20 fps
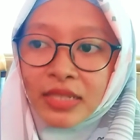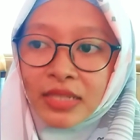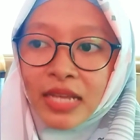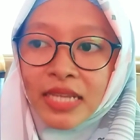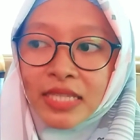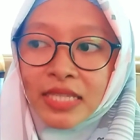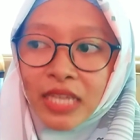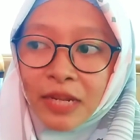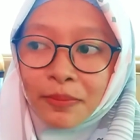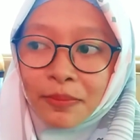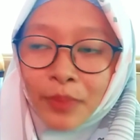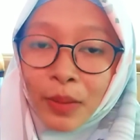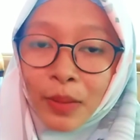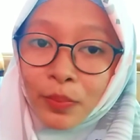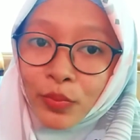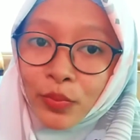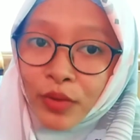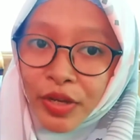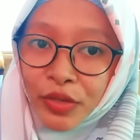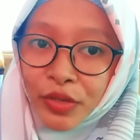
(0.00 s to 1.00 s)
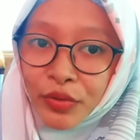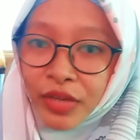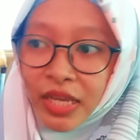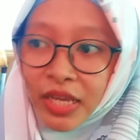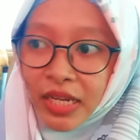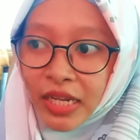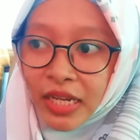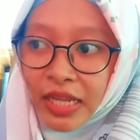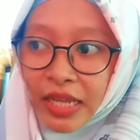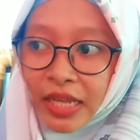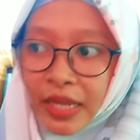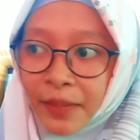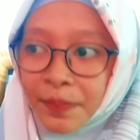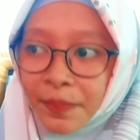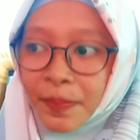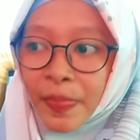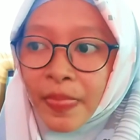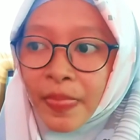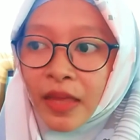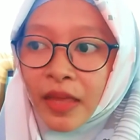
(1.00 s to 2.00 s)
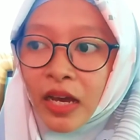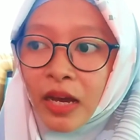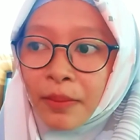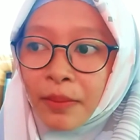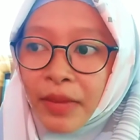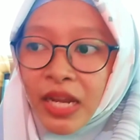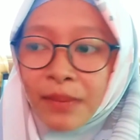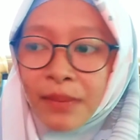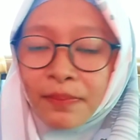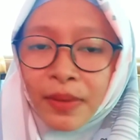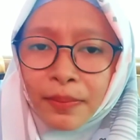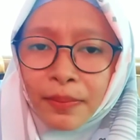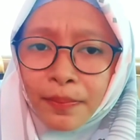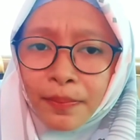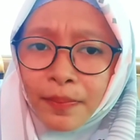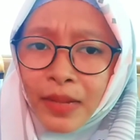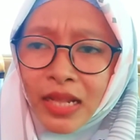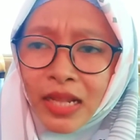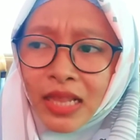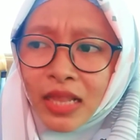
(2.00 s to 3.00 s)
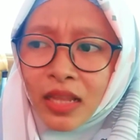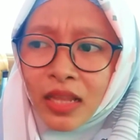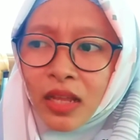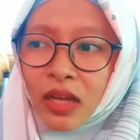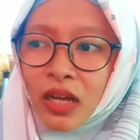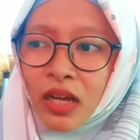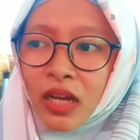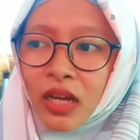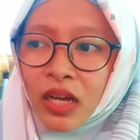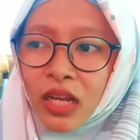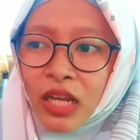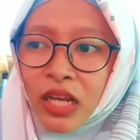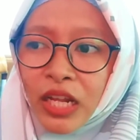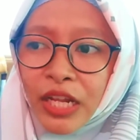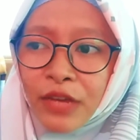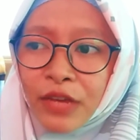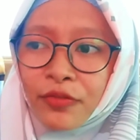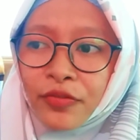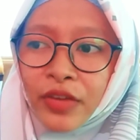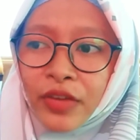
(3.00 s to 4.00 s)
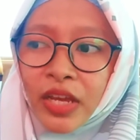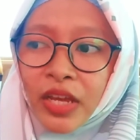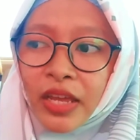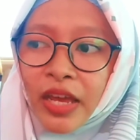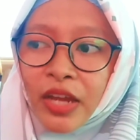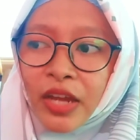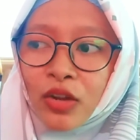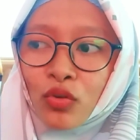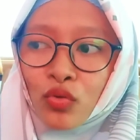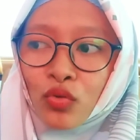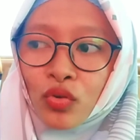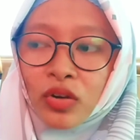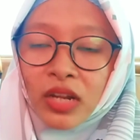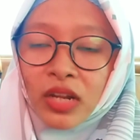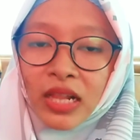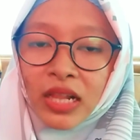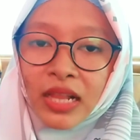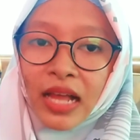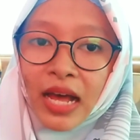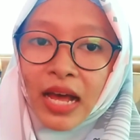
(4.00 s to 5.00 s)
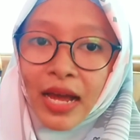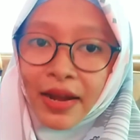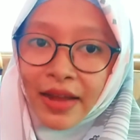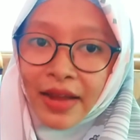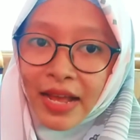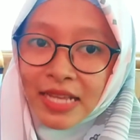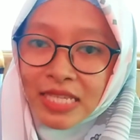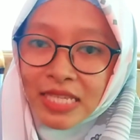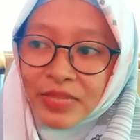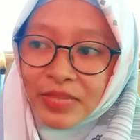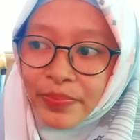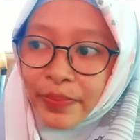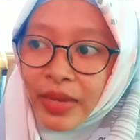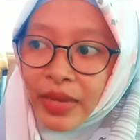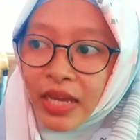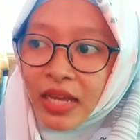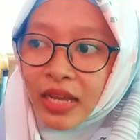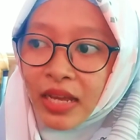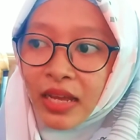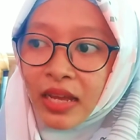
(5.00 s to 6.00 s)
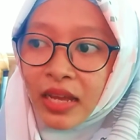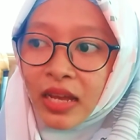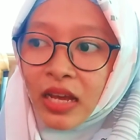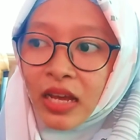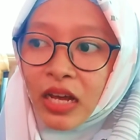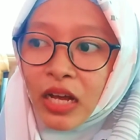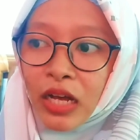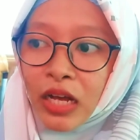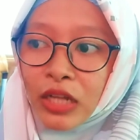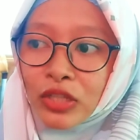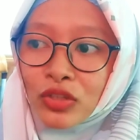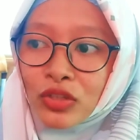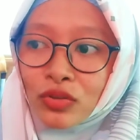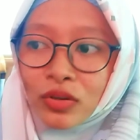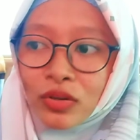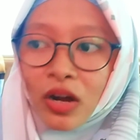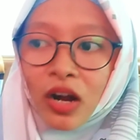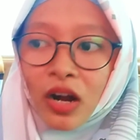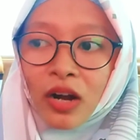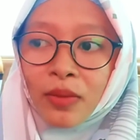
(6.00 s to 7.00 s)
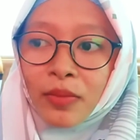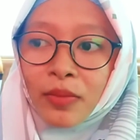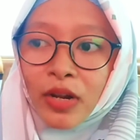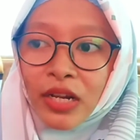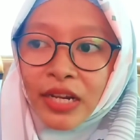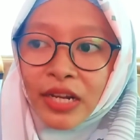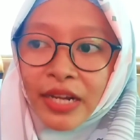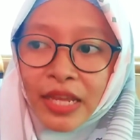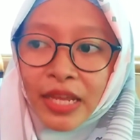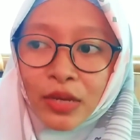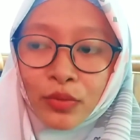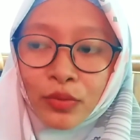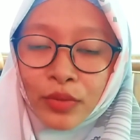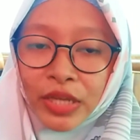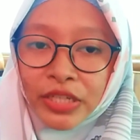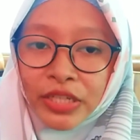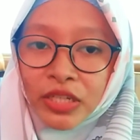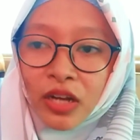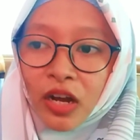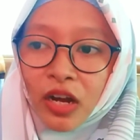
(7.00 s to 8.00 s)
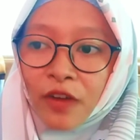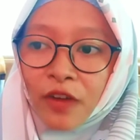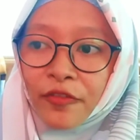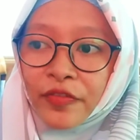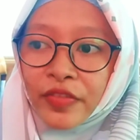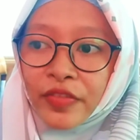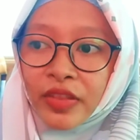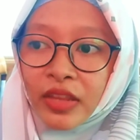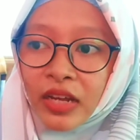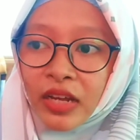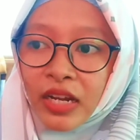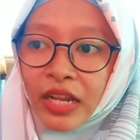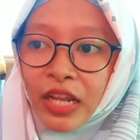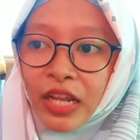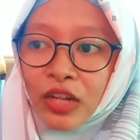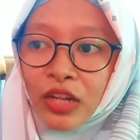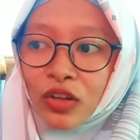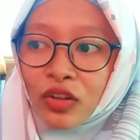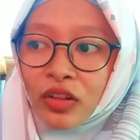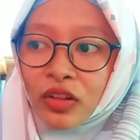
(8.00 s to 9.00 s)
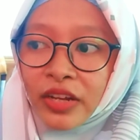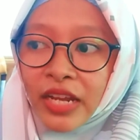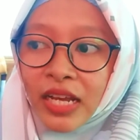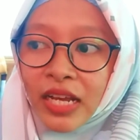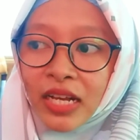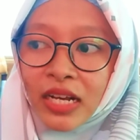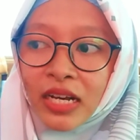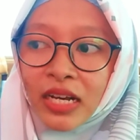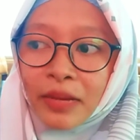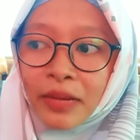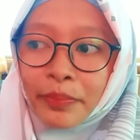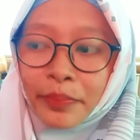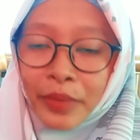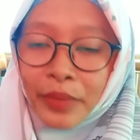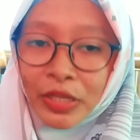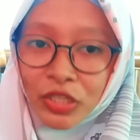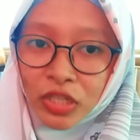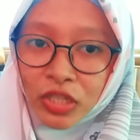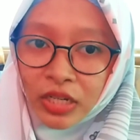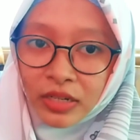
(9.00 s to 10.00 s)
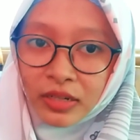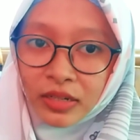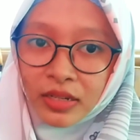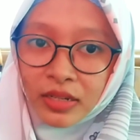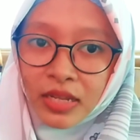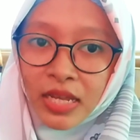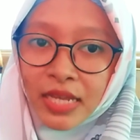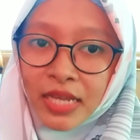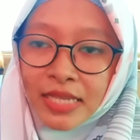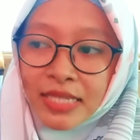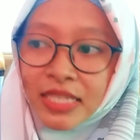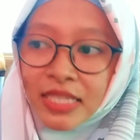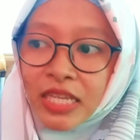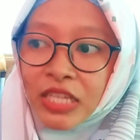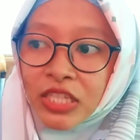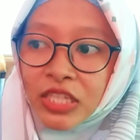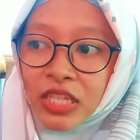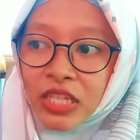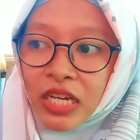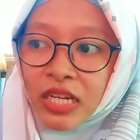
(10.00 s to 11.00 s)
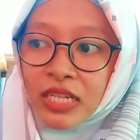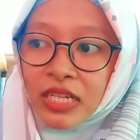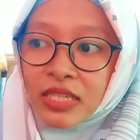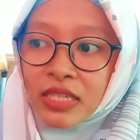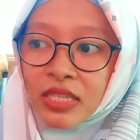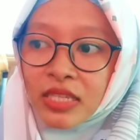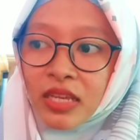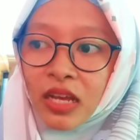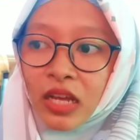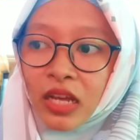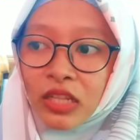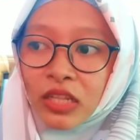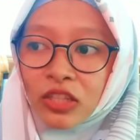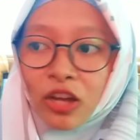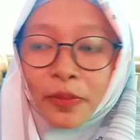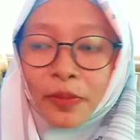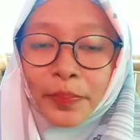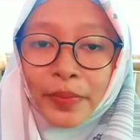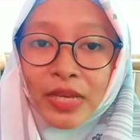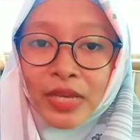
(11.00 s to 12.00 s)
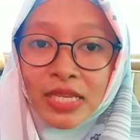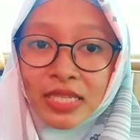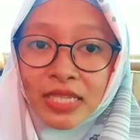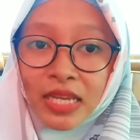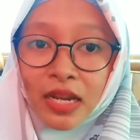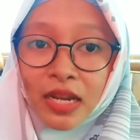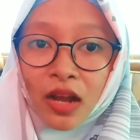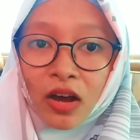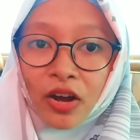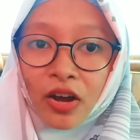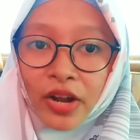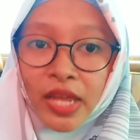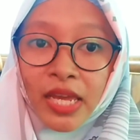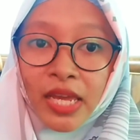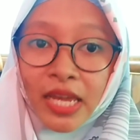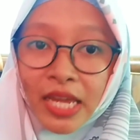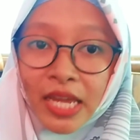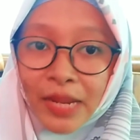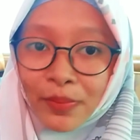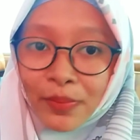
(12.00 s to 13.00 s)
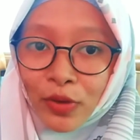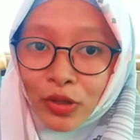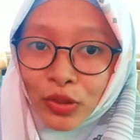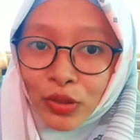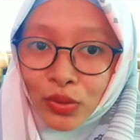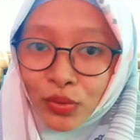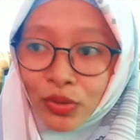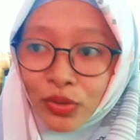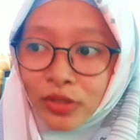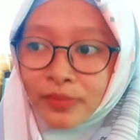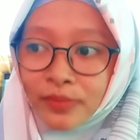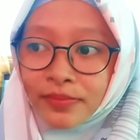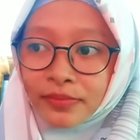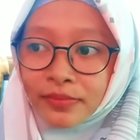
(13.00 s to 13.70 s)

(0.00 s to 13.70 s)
Thus, in Papua New Guinea, many people living in rural areas speak two or more languages, often including Pidgin, such as Tok Pisin or Hirimotu,